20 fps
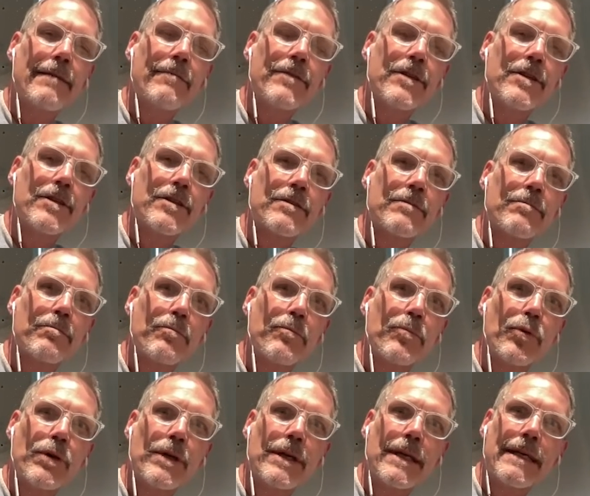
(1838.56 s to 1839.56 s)
just
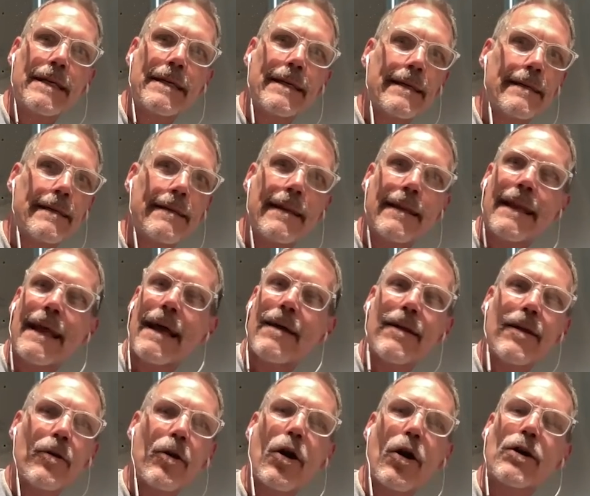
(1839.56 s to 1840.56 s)
put in
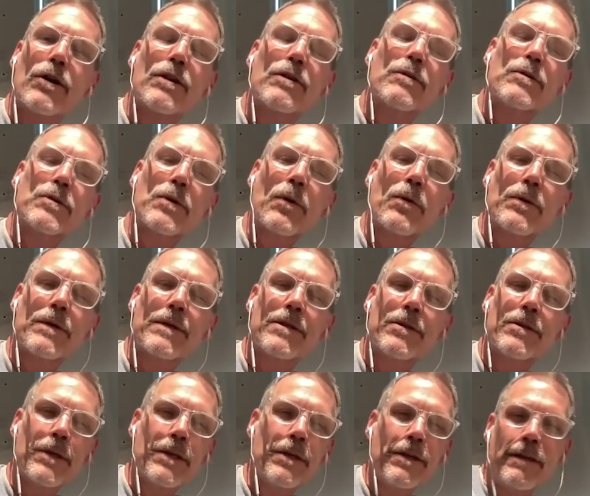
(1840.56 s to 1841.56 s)
their heart and their soul
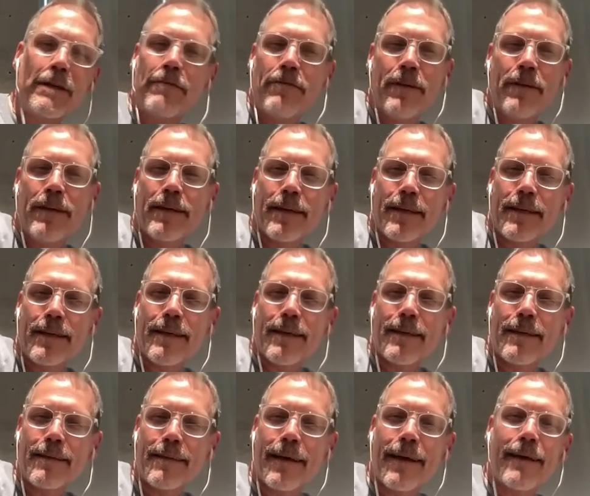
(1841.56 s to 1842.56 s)
into it, and you can feel it and you
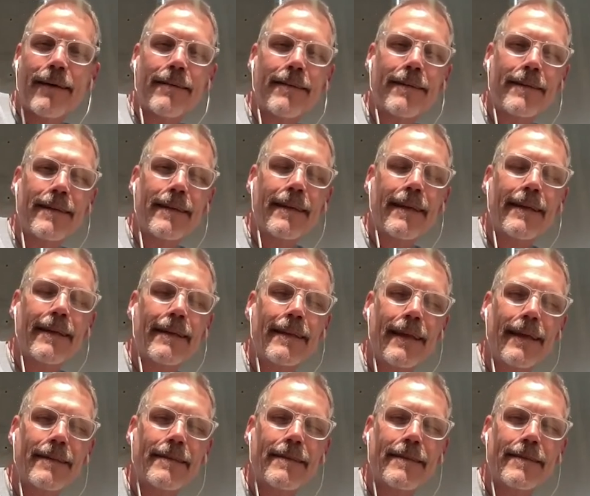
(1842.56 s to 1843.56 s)
can tell, and
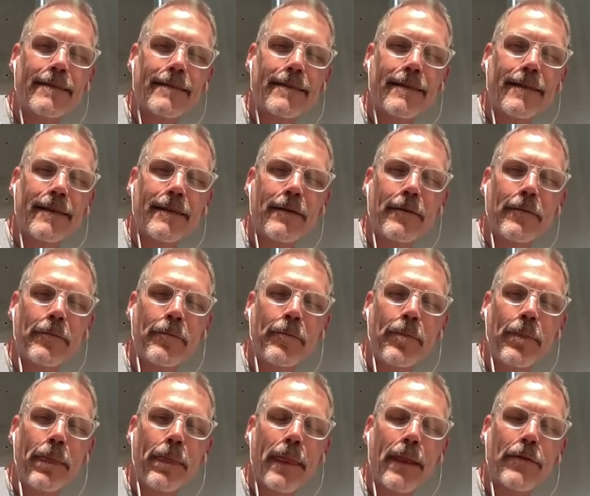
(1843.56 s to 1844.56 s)
that's
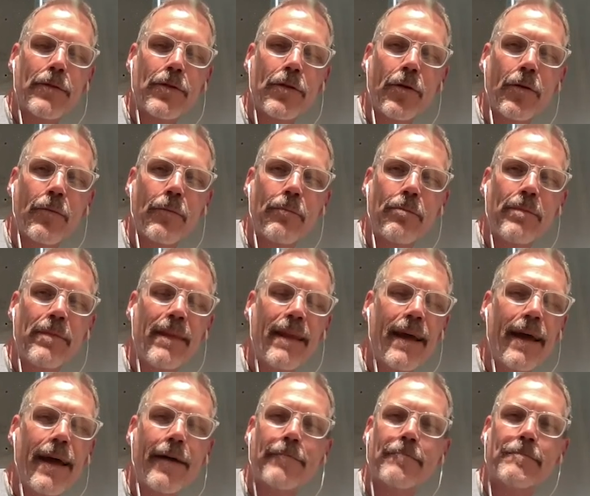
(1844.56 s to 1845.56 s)
so
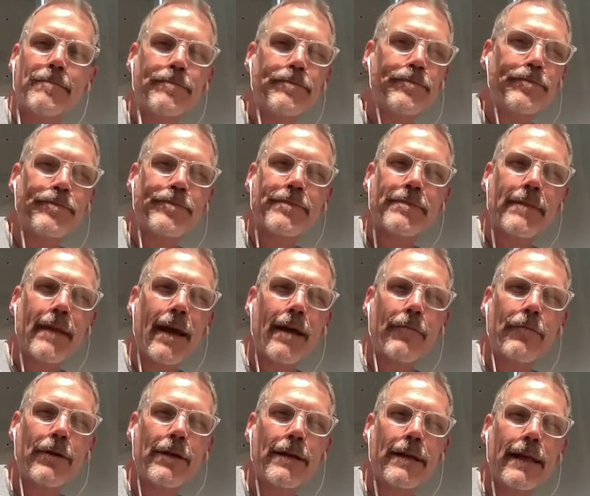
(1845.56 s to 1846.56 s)
no,
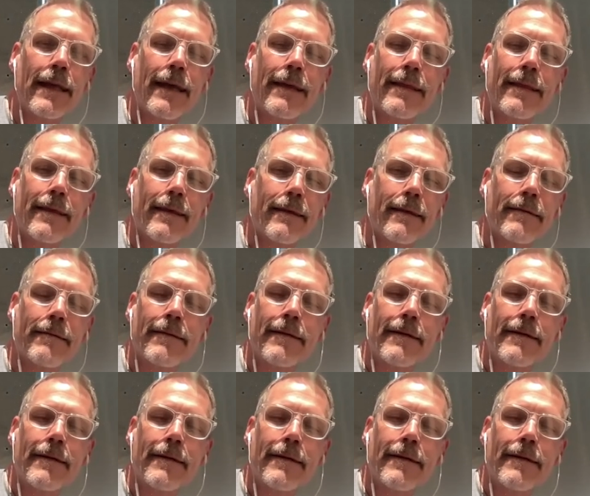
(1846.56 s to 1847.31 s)
not really. I think